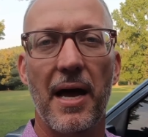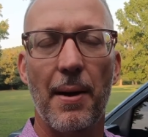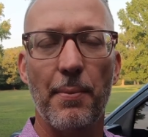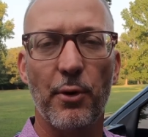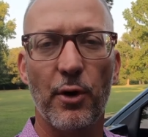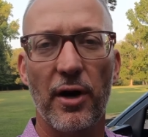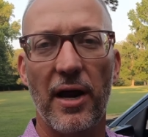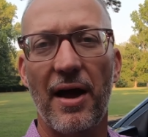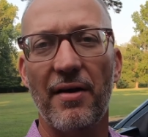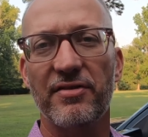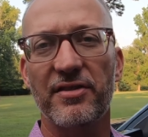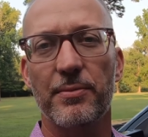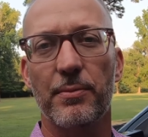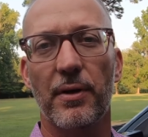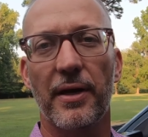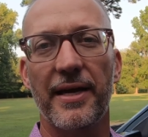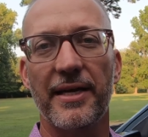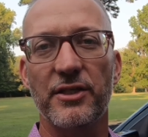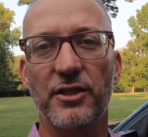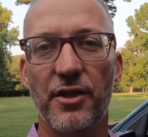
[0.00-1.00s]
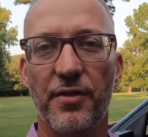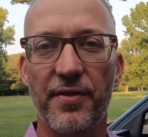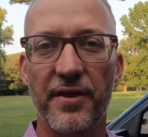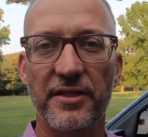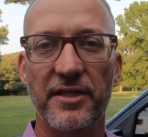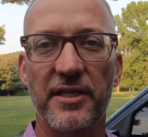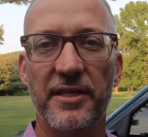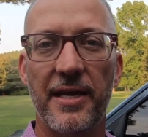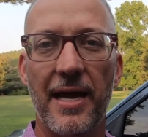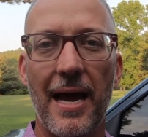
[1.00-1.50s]
I'm going to have some links to
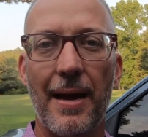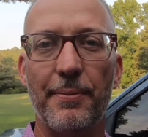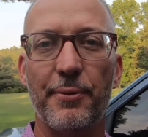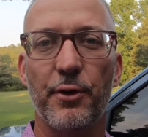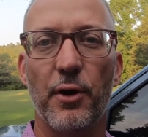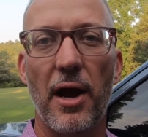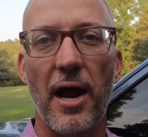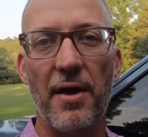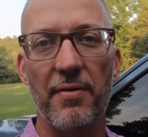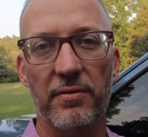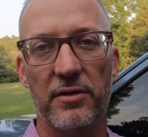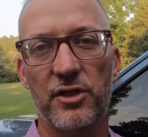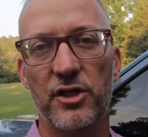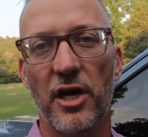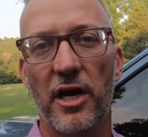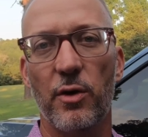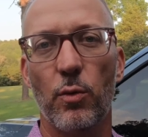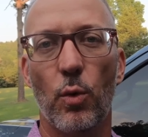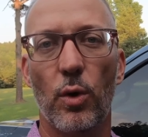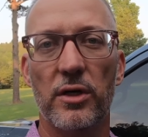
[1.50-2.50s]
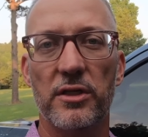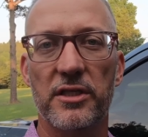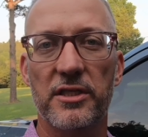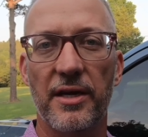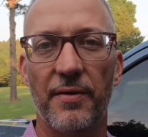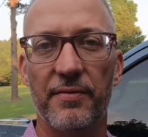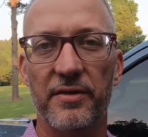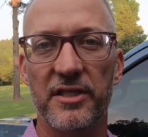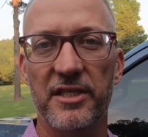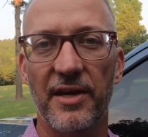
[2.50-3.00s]
this adapter and the
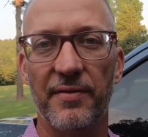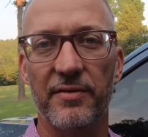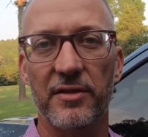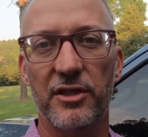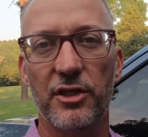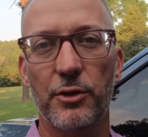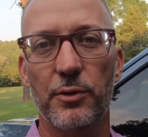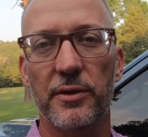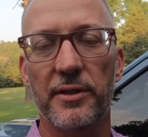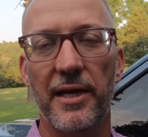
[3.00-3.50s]
J1772